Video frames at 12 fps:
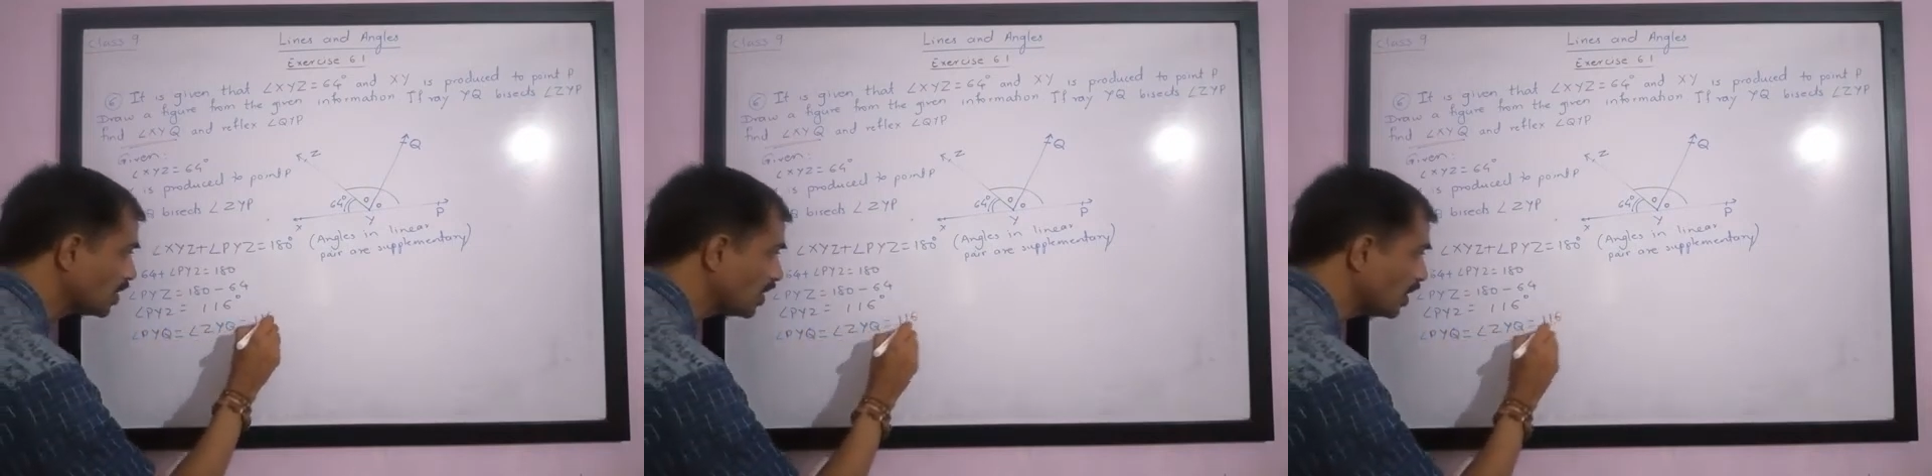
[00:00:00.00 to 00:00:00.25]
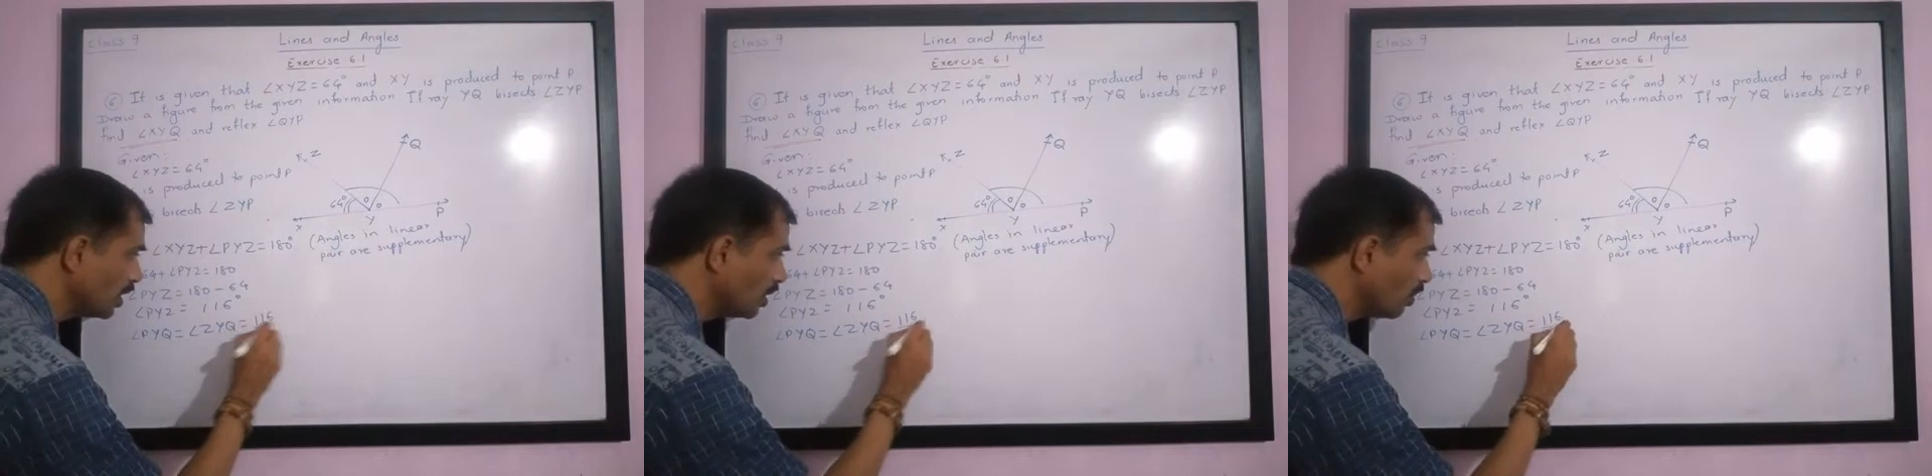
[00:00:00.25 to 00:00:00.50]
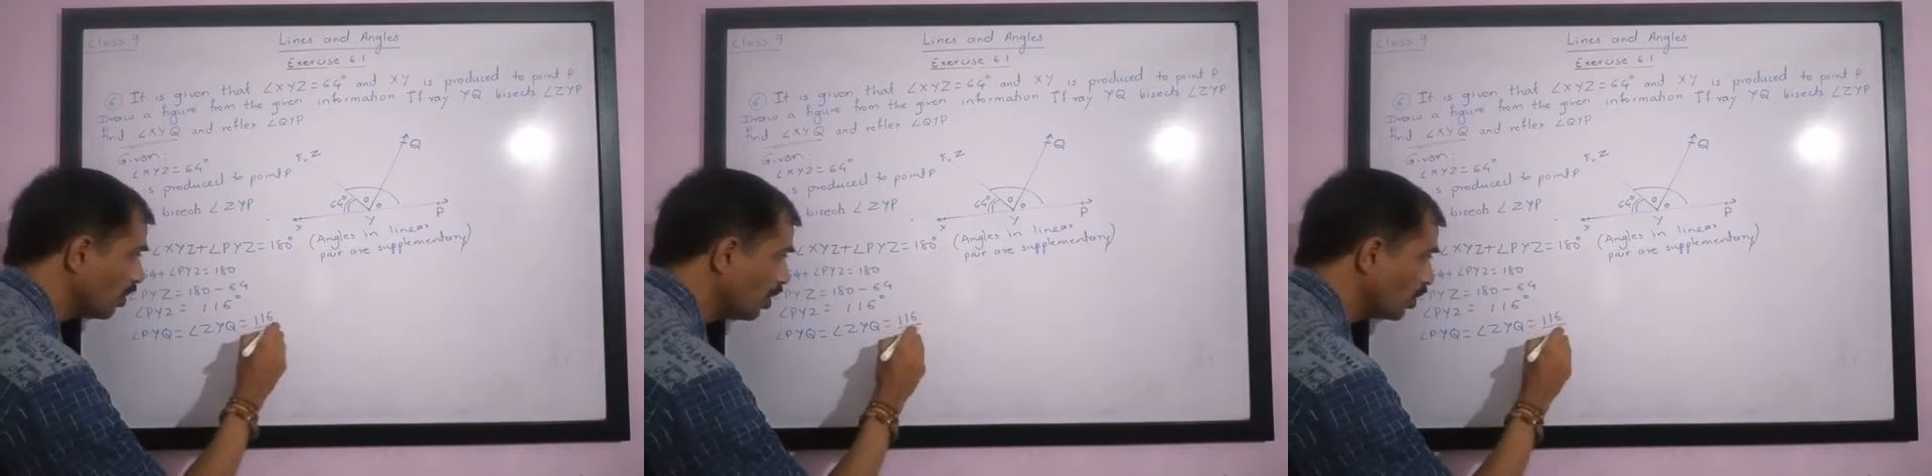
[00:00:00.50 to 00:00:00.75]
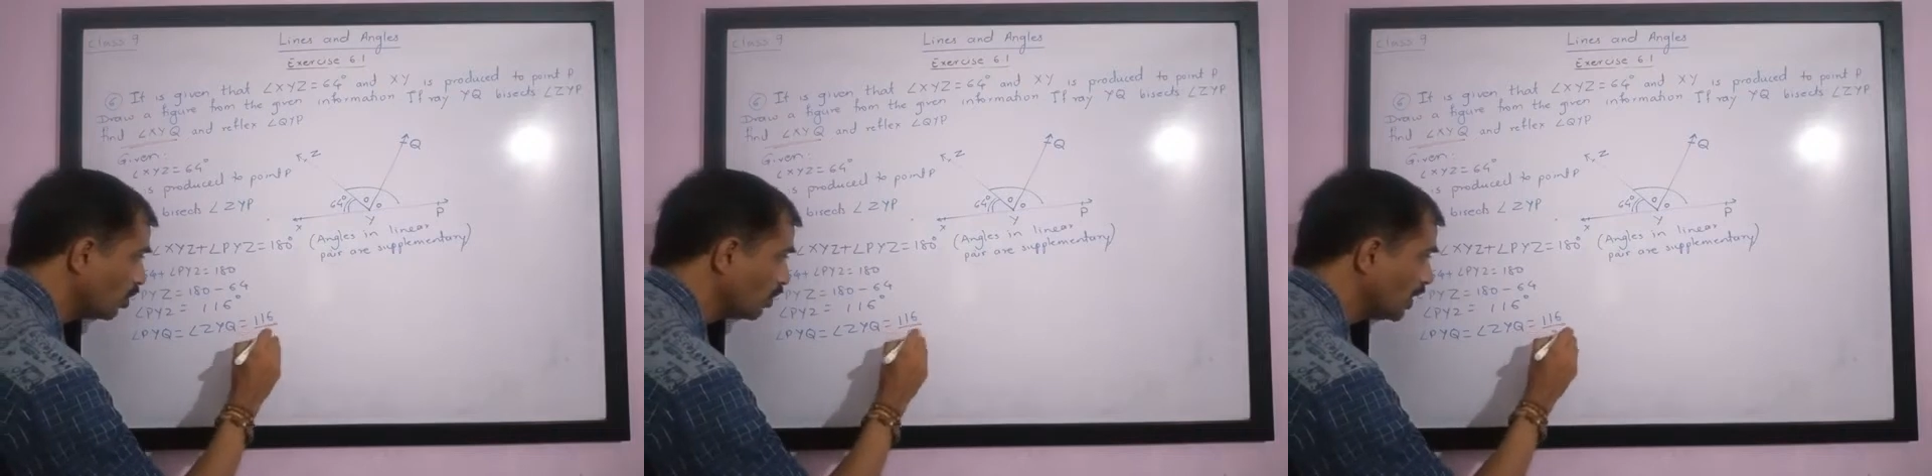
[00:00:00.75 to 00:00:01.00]
upon 2.
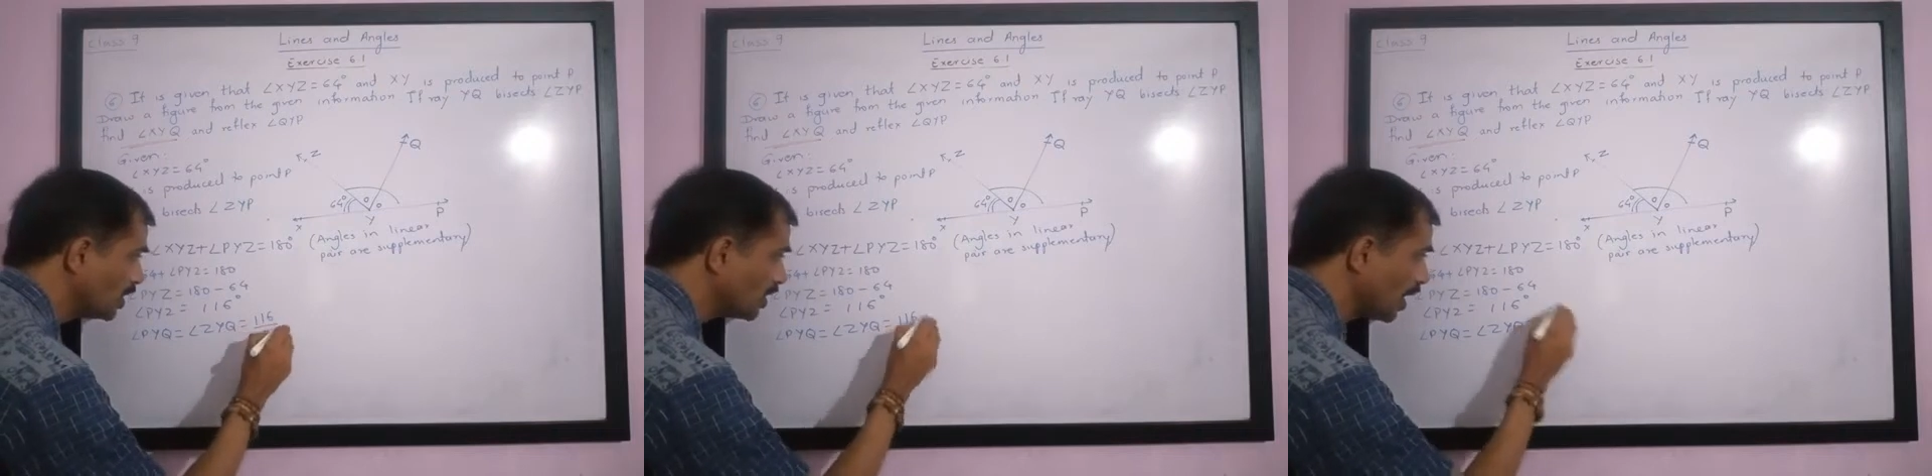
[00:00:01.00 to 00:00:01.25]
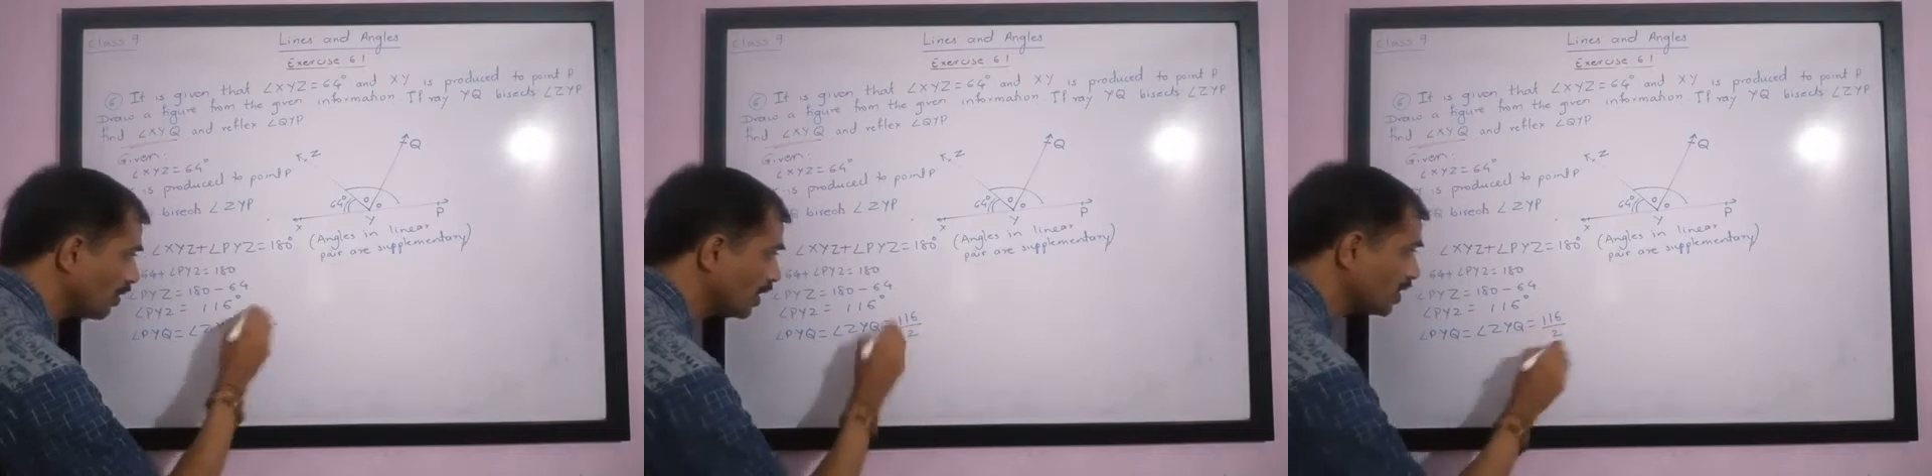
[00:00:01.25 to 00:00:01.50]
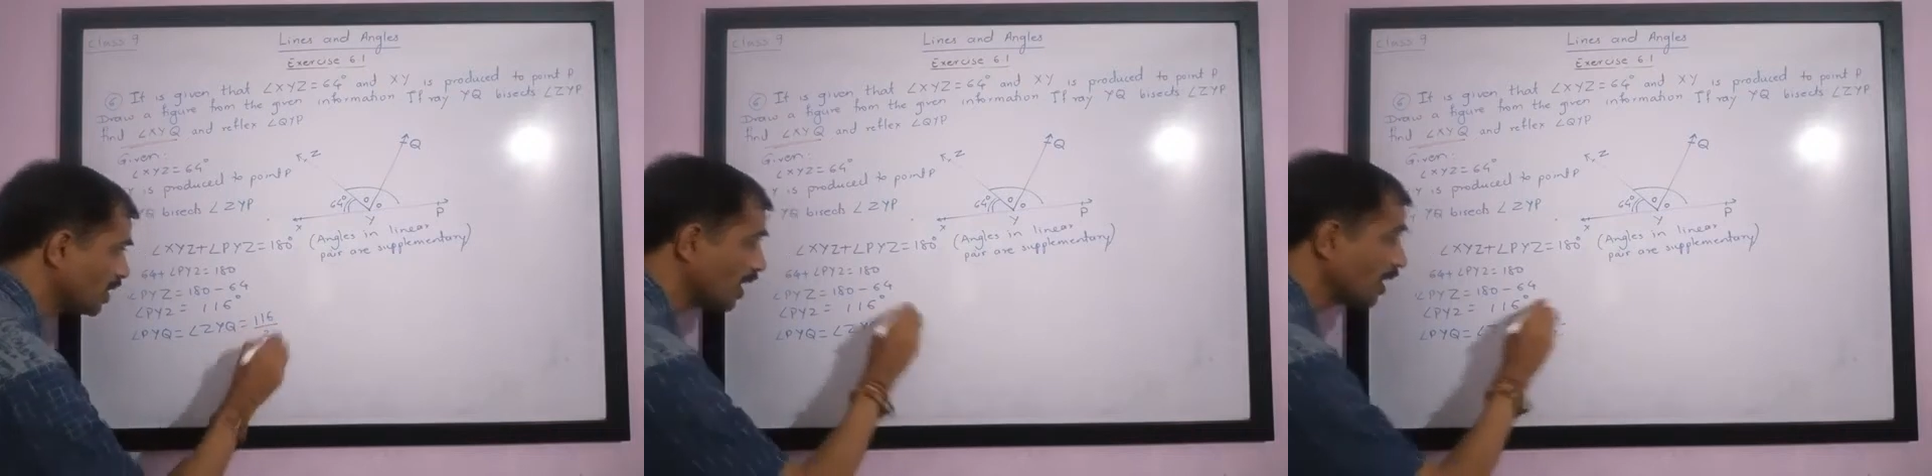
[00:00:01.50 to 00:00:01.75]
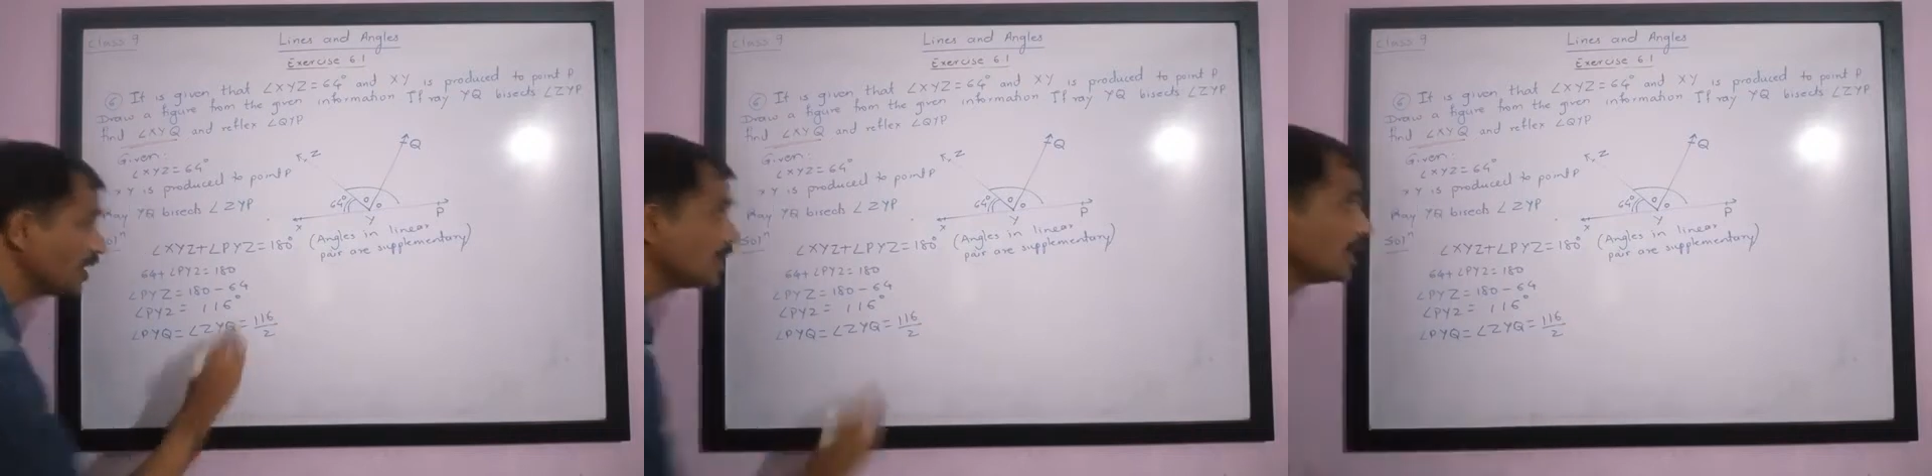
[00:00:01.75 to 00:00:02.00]
Please try to understand this,